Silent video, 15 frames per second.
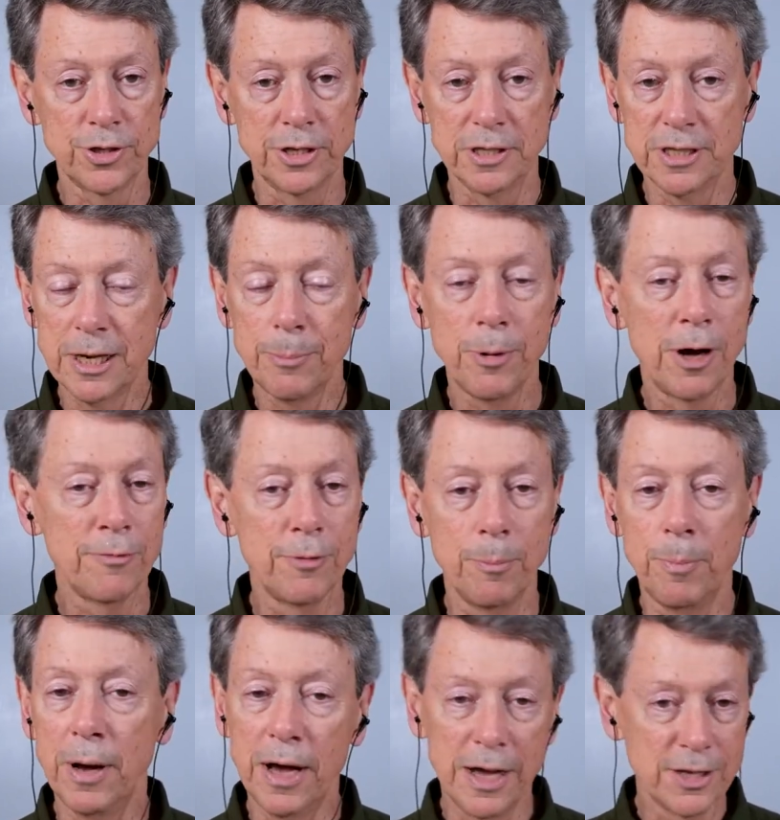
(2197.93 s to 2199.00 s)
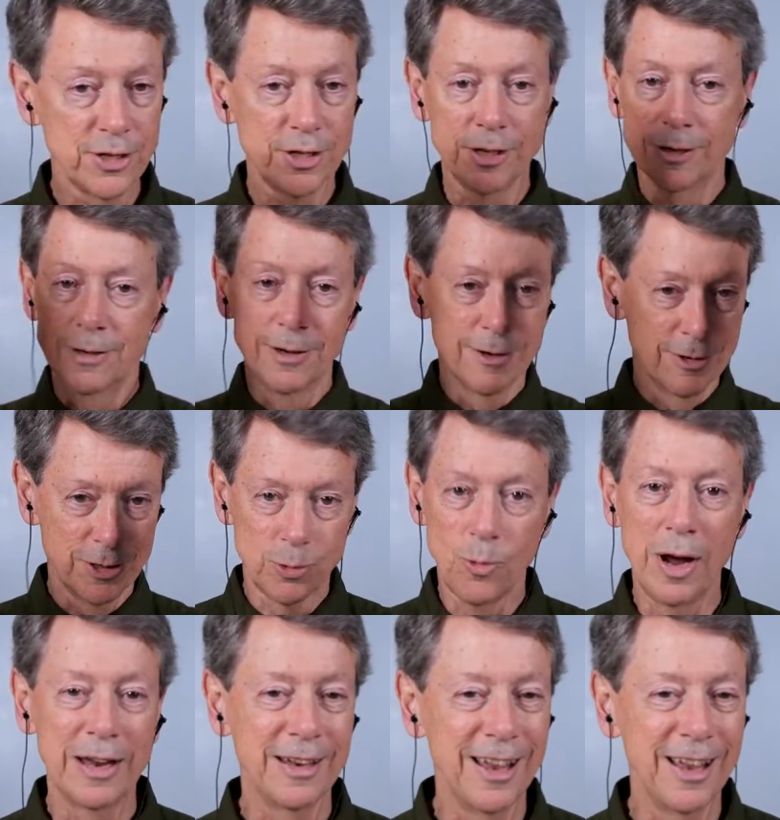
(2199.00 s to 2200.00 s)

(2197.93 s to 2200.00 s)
They step off a bus and it's white